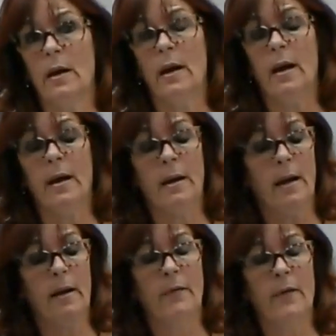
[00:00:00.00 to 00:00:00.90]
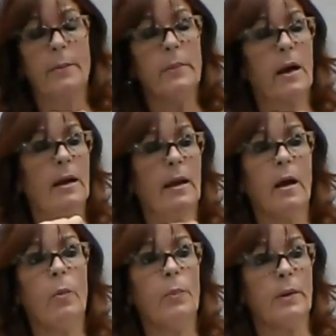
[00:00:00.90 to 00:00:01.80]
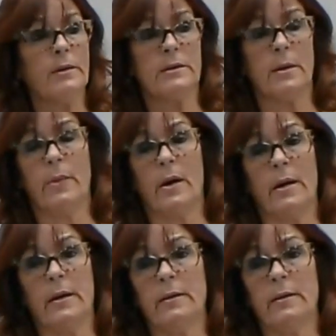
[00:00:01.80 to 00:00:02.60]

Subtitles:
And if I'm not helping somebody,